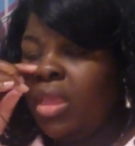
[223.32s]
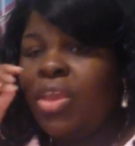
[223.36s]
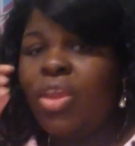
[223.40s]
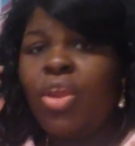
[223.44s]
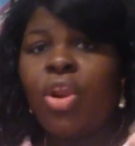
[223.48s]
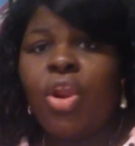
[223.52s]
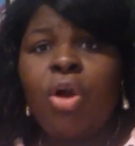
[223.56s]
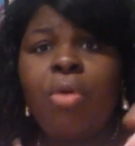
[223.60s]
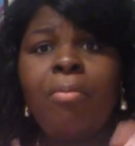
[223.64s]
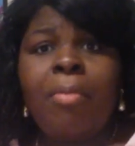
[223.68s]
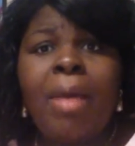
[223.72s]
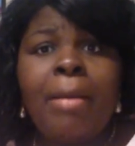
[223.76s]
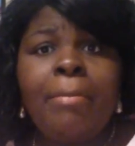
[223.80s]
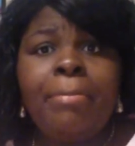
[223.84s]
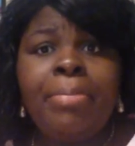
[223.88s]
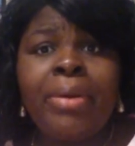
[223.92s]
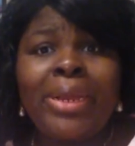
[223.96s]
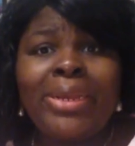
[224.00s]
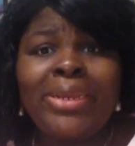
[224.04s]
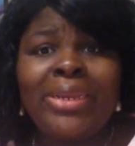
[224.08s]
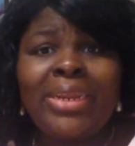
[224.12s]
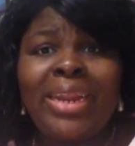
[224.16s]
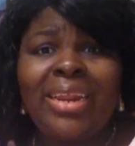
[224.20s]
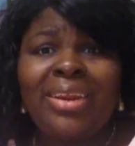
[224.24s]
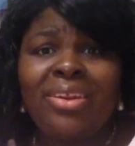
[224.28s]
you know my
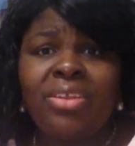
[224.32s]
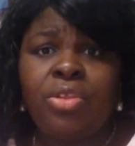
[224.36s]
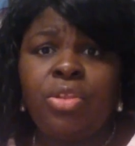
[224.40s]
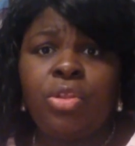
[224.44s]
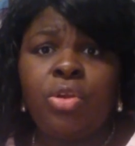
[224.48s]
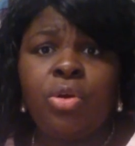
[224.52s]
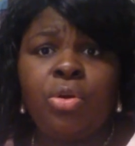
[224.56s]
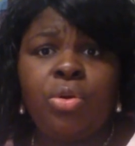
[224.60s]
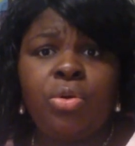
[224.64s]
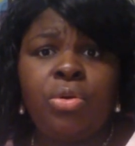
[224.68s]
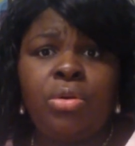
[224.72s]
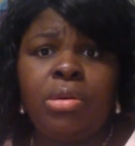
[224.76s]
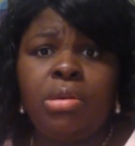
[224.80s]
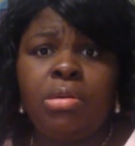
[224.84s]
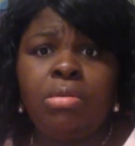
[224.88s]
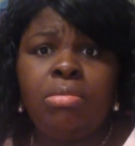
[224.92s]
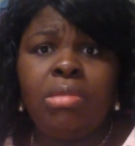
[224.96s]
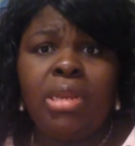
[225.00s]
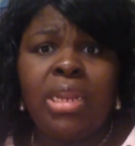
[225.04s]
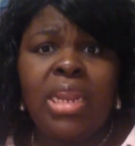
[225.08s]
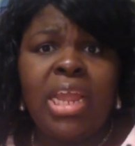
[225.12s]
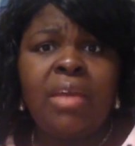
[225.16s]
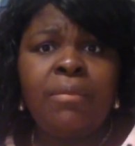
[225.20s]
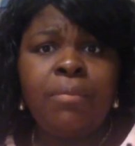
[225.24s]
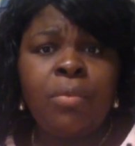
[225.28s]
budget at a certain
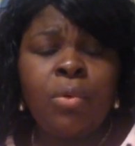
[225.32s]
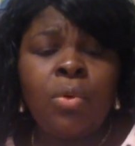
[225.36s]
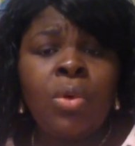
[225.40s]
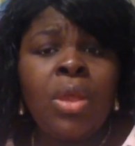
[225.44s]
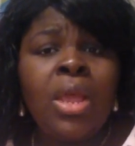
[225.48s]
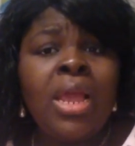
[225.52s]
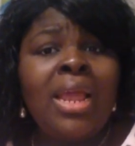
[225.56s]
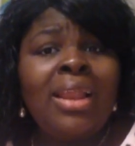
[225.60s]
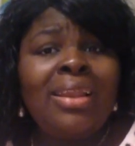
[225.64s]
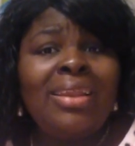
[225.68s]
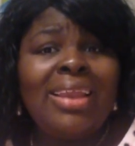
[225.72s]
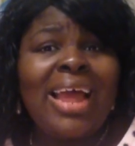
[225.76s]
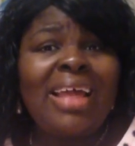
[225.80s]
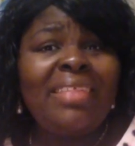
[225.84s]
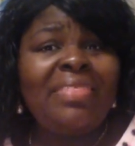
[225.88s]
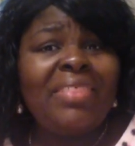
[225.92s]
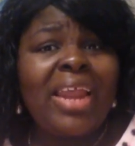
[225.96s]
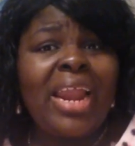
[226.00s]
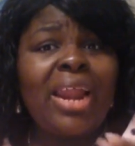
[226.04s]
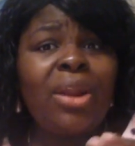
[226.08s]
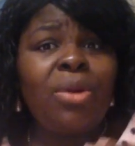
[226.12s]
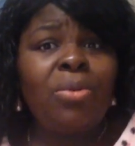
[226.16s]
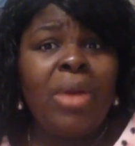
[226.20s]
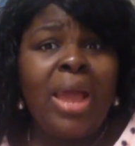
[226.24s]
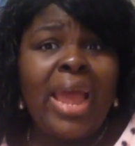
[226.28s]
level not
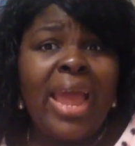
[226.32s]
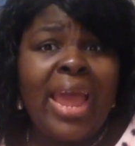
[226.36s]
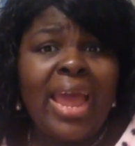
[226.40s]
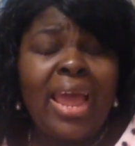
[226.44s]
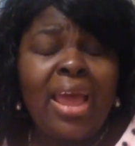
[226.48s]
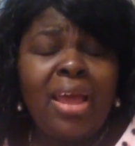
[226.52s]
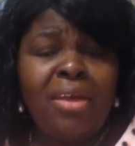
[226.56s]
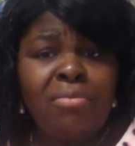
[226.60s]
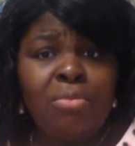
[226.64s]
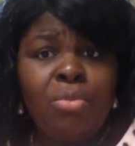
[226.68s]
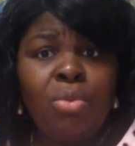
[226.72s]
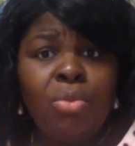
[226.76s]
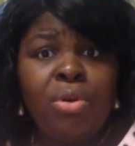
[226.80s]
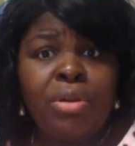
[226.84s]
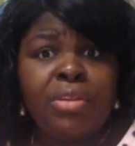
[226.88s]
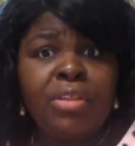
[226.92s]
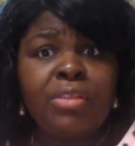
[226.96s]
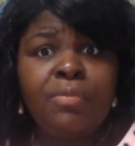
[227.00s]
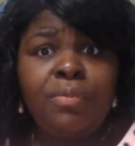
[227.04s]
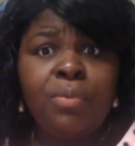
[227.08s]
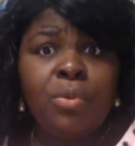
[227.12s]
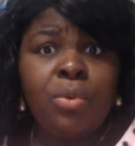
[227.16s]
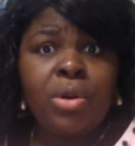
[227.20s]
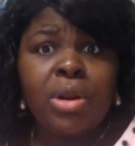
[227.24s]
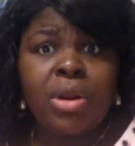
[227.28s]
that i don't have more
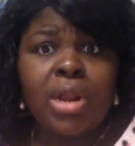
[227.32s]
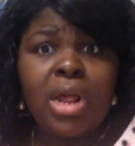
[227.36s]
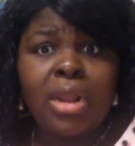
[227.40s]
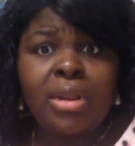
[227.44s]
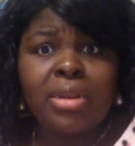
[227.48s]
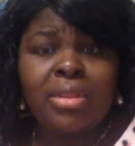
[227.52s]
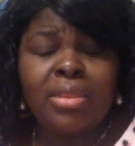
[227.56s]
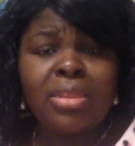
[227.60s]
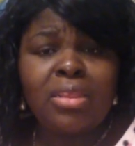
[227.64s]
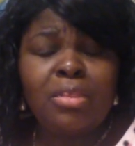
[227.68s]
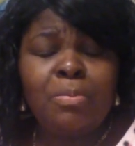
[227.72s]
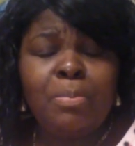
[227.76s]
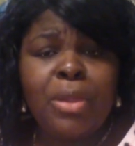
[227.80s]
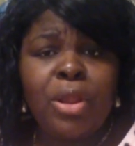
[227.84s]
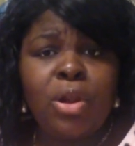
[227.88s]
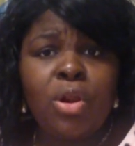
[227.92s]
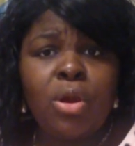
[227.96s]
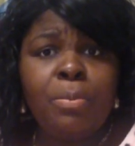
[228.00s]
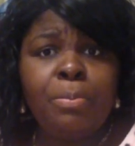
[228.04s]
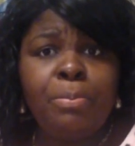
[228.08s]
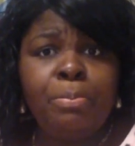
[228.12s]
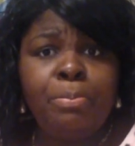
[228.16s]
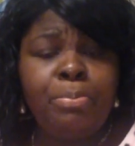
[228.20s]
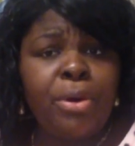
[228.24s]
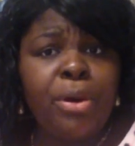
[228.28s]
than four dollars to spend
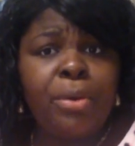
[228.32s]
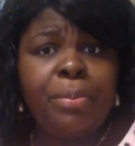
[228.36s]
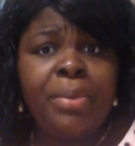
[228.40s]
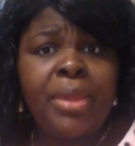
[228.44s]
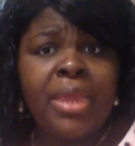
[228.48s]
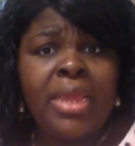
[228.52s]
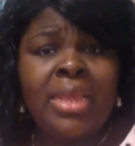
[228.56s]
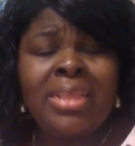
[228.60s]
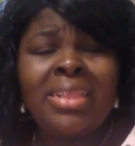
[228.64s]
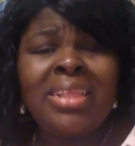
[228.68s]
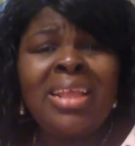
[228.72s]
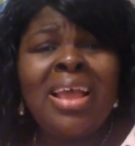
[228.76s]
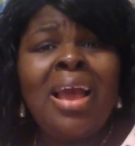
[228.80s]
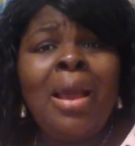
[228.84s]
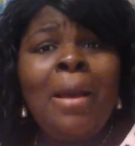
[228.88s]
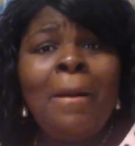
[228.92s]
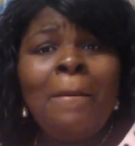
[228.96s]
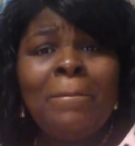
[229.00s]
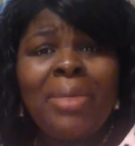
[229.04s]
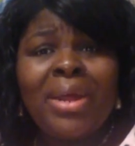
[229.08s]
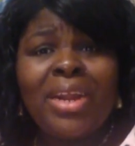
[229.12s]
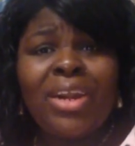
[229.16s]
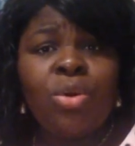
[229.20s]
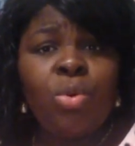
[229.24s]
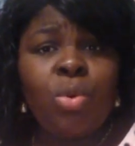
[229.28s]
on per piece
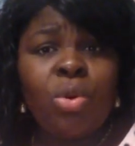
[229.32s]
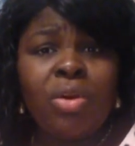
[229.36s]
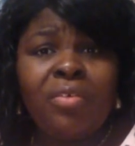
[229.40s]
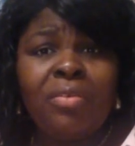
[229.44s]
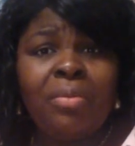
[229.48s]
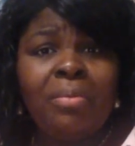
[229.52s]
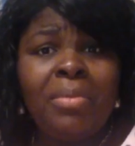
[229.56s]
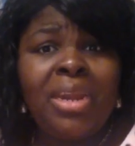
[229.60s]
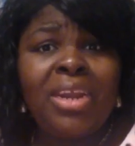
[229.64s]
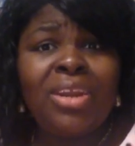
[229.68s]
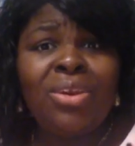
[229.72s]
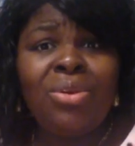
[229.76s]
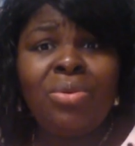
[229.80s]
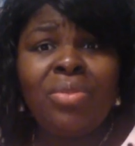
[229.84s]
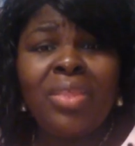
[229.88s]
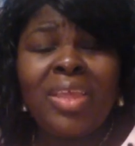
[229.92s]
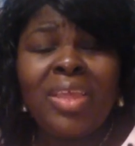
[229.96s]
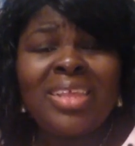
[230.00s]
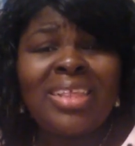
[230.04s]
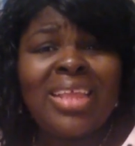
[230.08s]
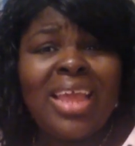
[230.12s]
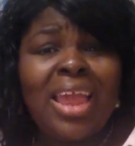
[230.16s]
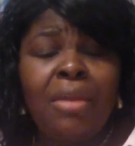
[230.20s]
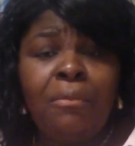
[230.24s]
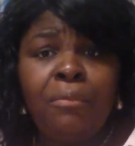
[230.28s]
but in order for me to do
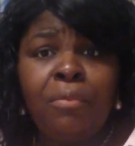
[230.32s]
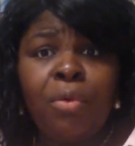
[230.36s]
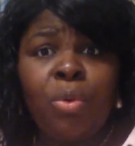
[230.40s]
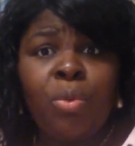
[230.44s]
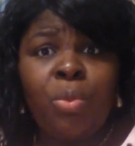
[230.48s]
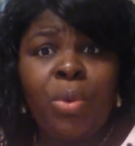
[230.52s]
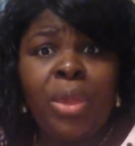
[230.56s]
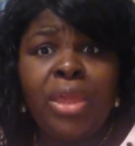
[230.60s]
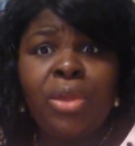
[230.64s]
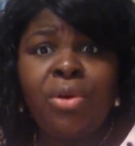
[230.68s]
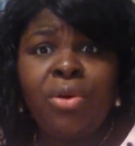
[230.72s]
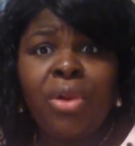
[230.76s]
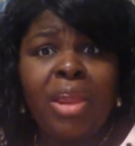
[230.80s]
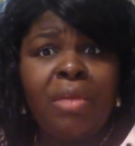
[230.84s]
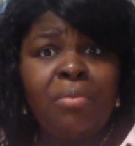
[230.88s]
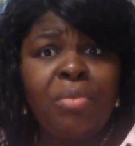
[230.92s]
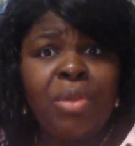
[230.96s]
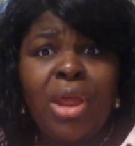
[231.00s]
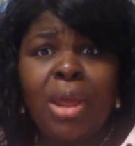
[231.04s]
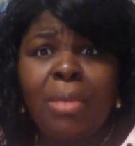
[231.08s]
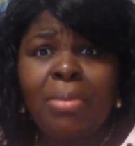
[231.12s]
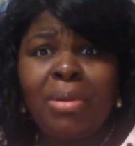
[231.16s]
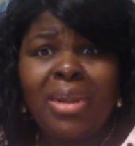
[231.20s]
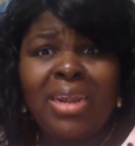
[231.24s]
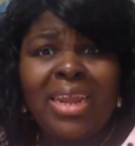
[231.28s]
this every week or every
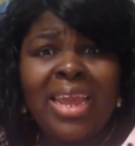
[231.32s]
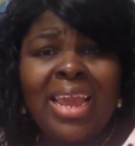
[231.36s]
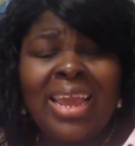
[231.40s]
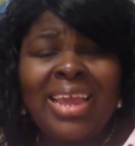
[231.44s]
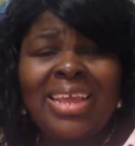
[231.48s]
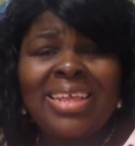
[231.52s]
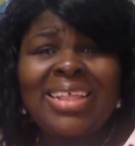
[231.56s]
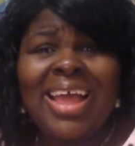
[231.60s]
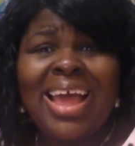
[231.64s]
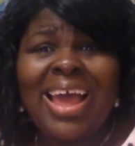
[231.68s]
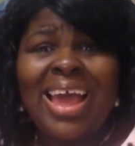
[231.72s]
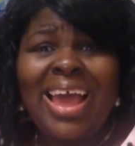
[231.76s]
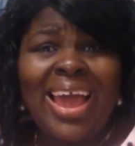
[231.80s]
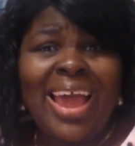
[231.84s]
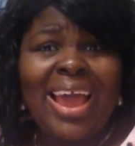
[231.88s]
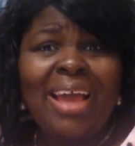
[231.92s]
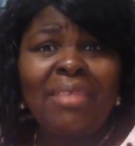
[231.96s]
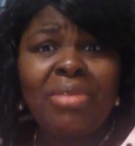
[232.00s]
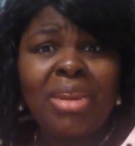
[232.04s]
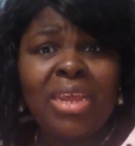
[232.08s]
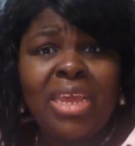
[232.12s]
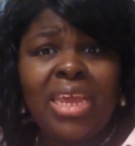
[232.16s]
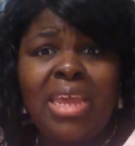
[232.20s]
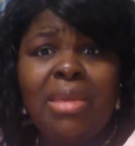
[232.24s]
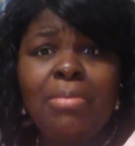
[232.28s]
couple of days i
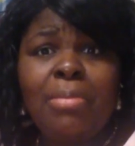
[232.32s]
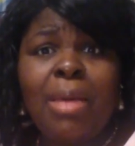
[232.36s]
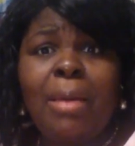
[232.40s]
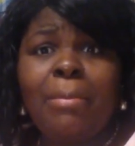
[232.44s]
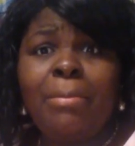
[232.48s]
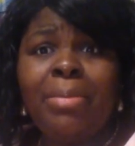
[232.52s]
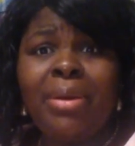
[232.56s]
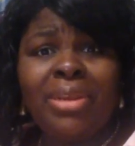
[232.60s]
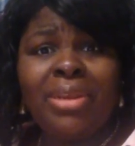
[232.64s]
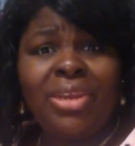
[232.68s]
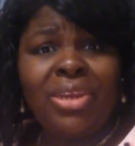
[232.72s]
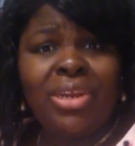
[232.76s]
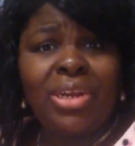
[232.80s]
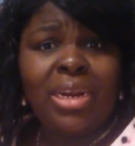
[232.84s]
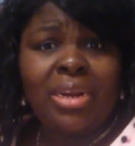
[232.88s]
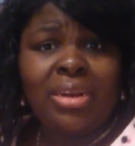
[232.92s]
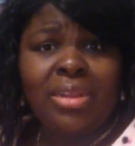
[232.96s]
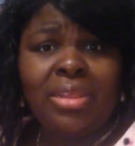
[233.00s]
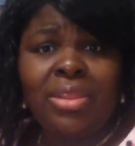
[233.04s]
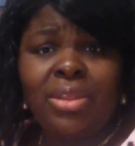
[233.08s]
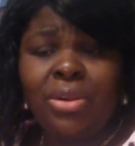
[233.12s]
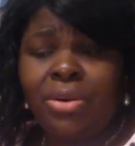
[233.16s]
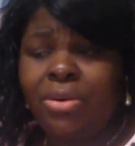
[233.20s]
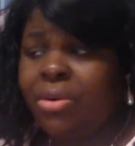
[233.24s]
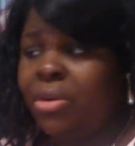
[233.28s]
have to keep my budget at a
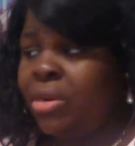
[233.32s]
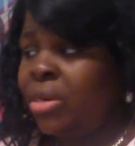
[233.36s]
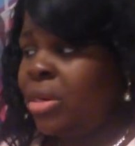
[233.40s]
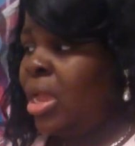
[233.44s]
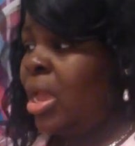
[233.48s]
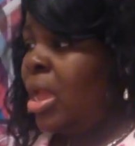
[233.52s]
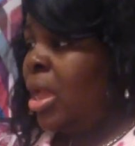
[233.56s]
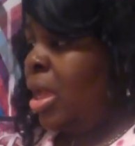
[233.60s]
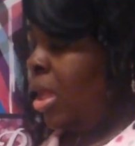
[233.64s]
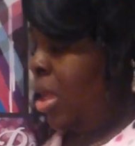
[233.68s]
certain